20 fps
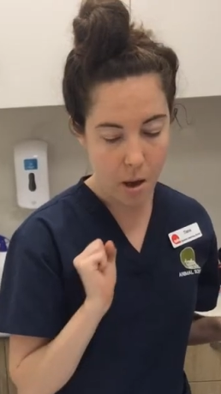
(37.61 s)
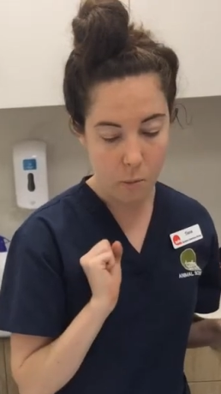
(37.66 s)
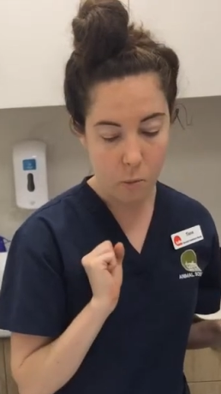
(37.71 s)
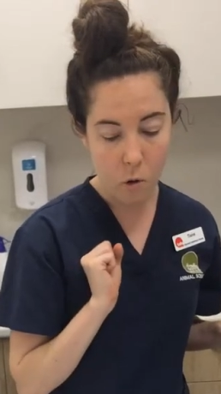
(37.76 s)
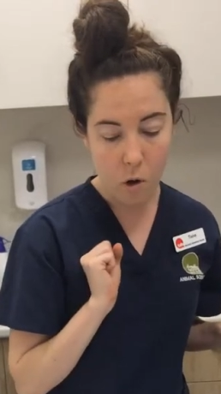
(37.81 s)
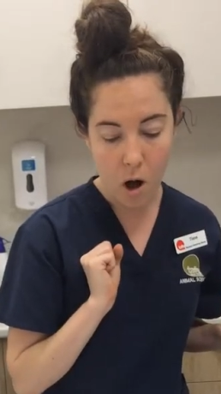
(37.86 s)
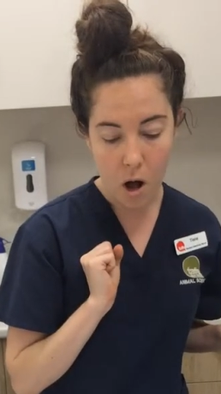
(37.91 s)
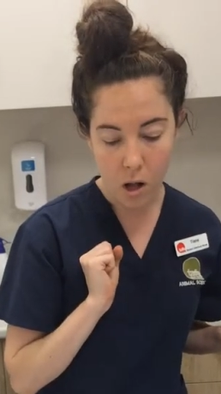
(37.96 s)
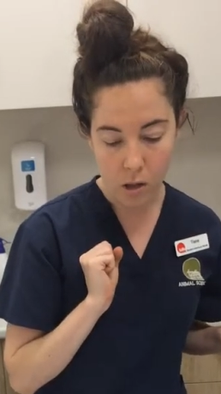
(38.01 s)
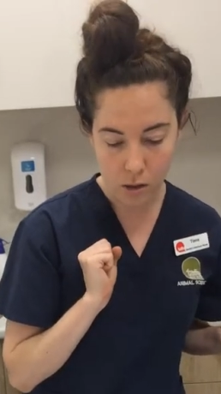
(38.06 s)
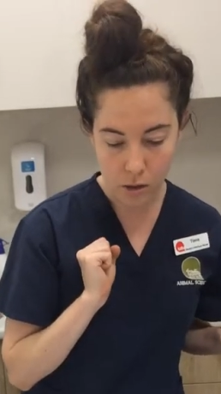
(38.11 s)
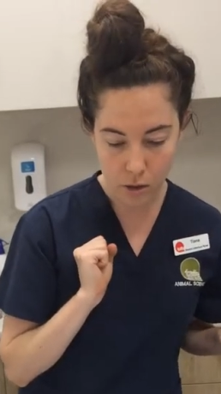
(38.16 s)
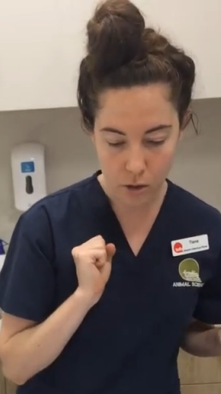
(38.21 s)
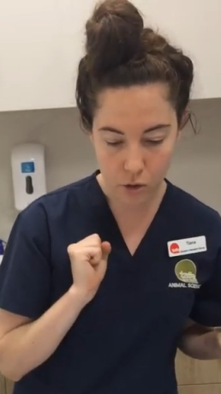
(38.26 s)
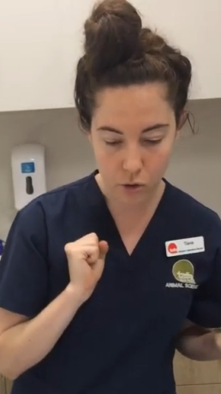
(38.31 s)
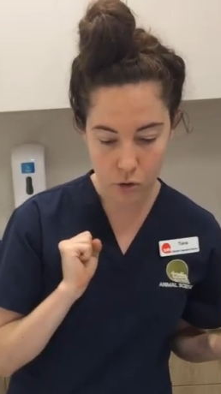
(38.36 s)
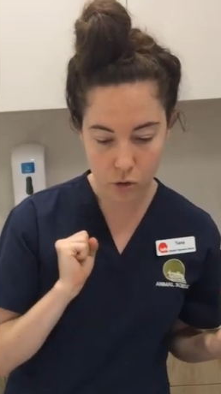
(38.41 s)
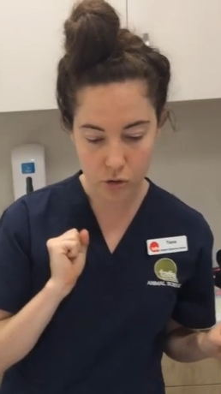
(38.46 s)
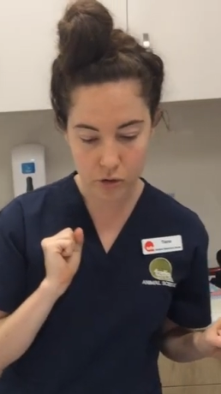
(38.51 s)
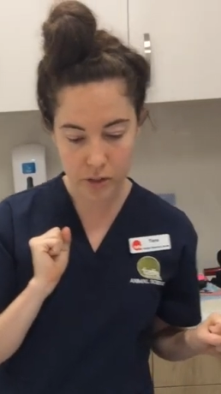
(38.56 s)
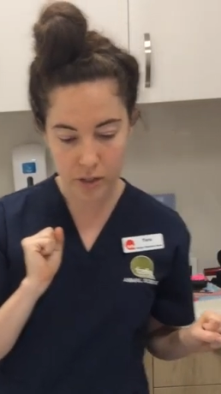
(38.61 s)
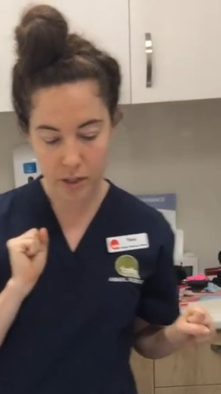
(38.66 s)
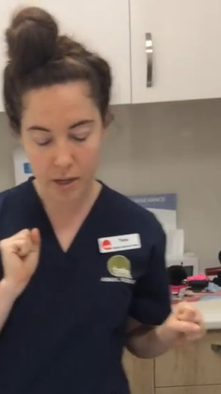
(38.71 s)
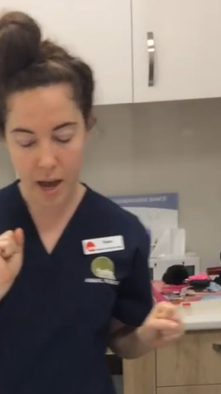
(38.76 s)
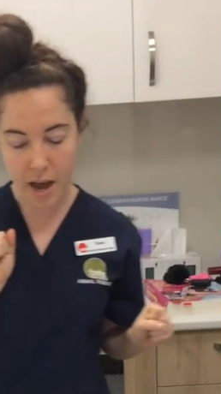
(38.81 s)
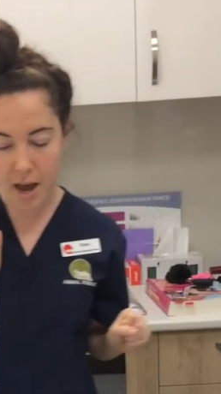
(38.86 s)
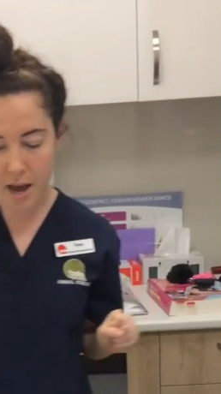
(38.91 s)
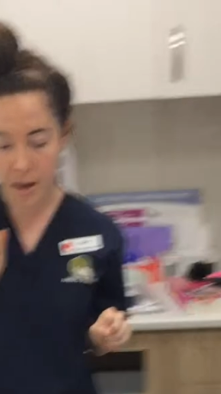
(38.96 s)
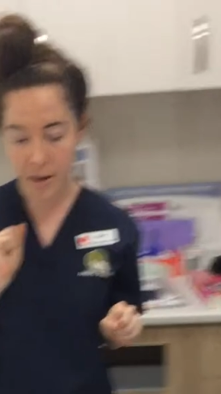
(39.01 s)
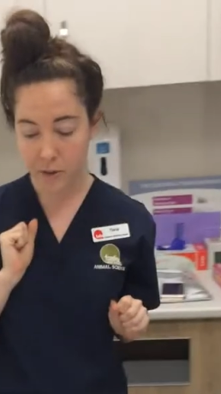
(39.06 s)
while using
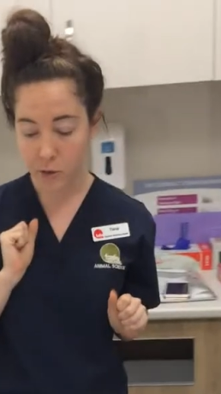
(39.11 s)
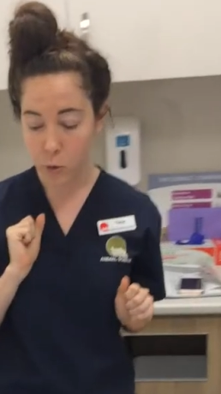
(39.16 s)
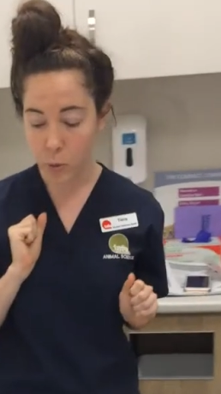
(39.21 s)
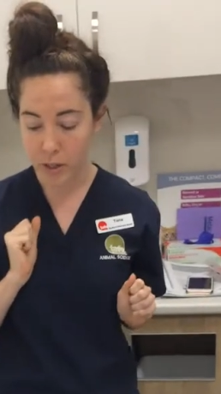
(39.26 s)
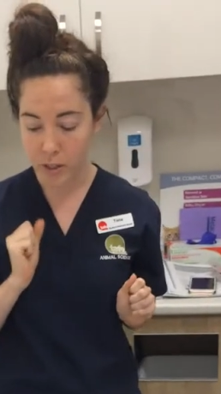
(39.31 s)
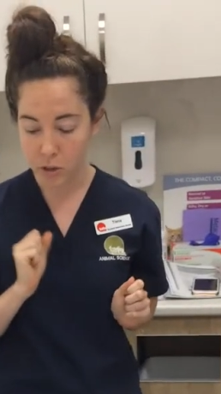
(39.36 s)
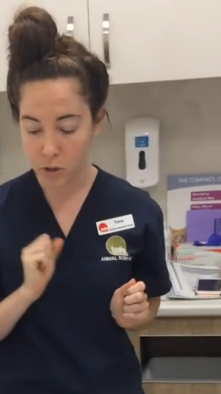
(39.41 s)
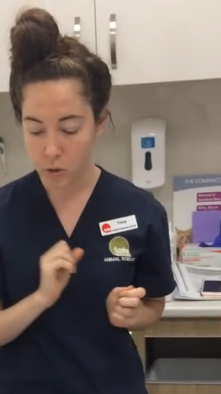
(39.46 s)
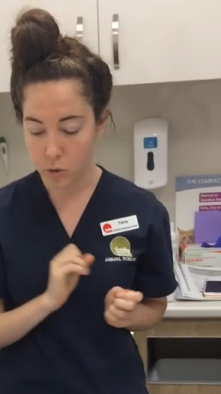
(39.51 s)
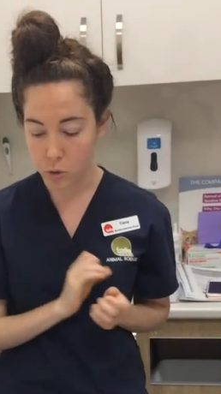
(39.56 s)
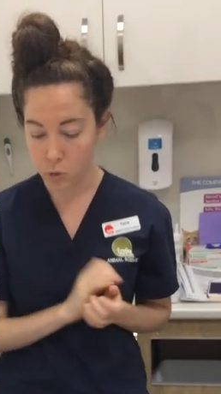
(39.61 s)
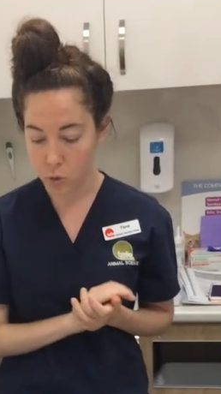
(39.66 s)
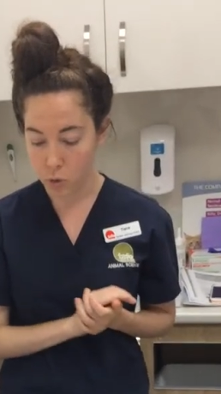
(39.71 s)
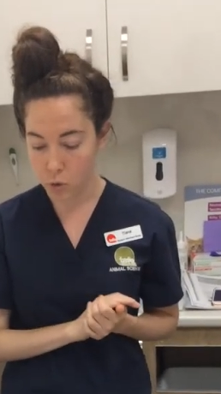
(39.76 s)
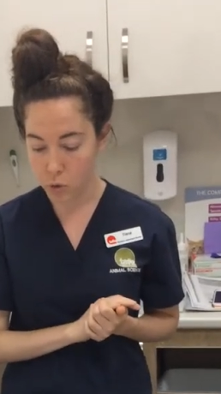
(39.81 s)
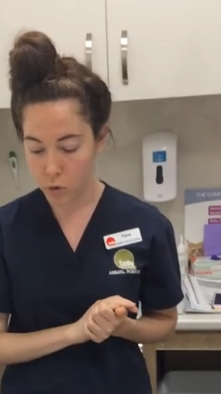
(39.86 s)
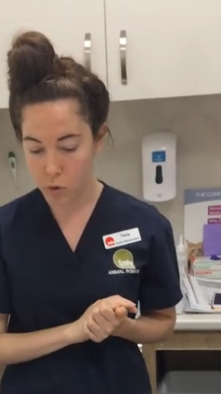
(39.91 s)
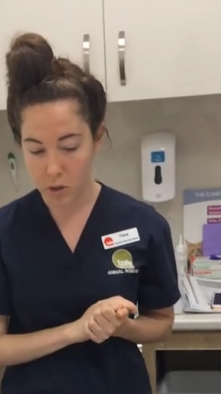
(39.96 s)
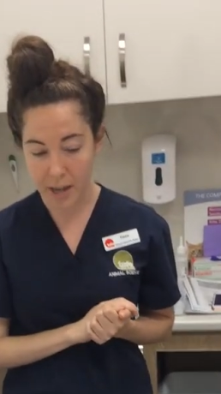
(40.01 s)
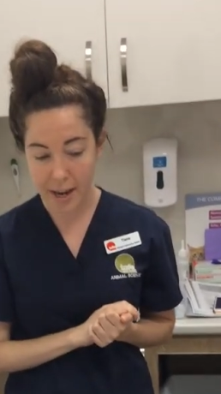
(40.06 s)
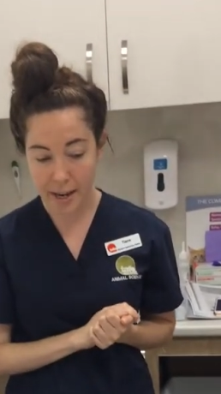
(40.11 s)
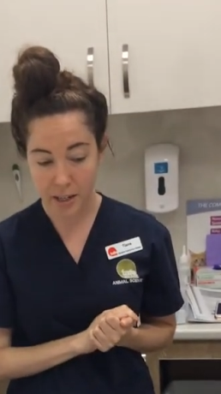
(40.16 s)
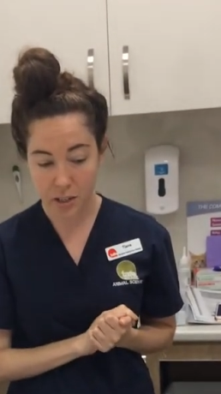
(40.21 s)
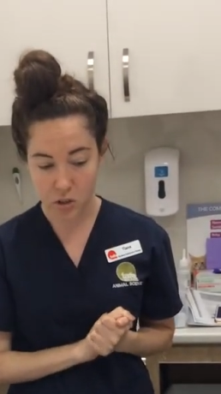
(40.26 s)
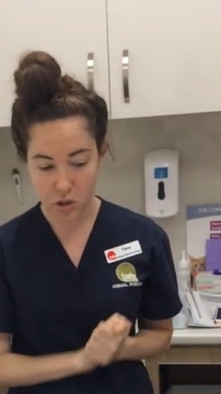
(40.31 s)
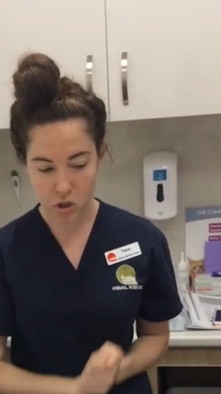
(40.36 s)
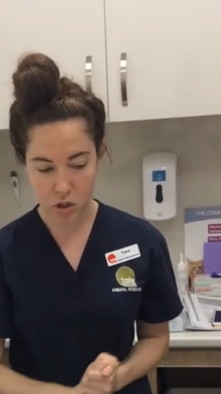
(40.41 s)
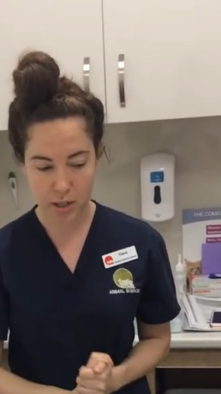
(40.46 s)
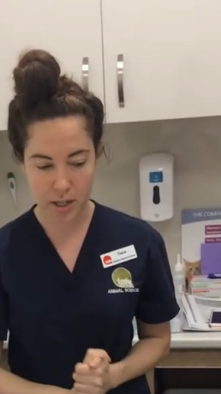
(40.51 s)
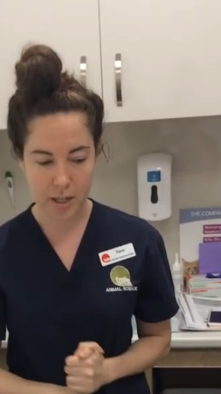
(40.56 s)
a 22
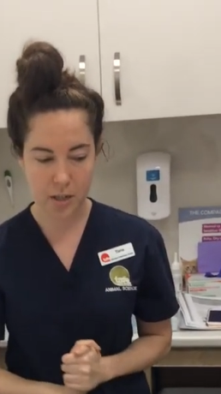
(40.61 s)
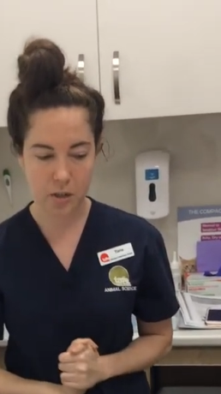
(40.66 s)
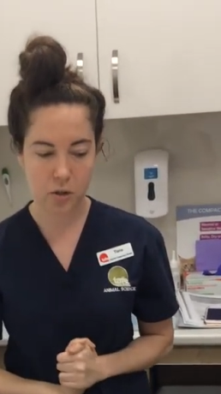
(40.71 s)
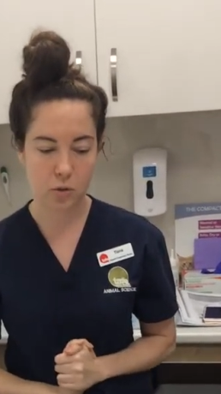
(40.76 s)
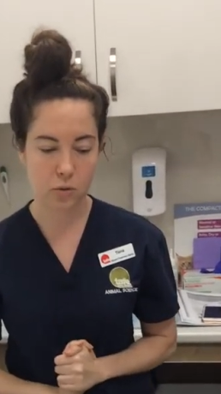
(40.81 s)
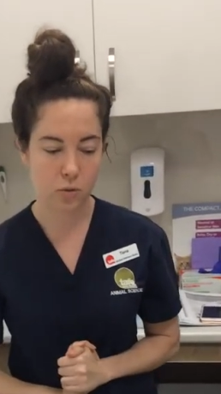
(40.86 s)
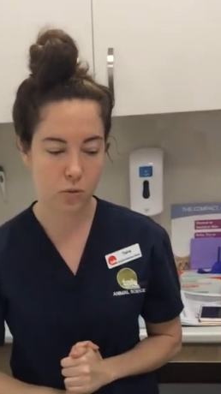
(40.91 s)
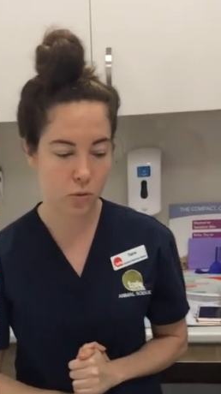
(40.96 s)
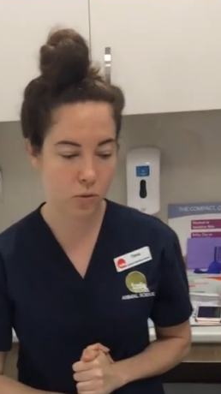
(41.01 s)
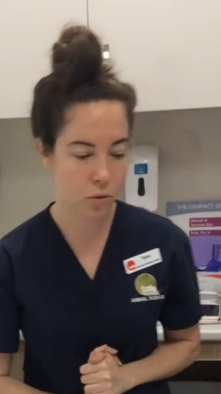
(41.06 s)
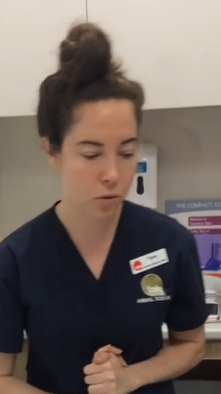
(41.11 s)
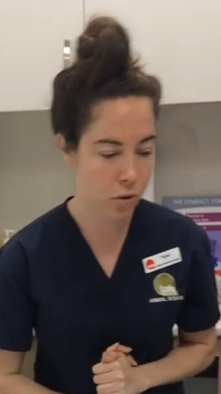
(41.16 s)
gauge needle.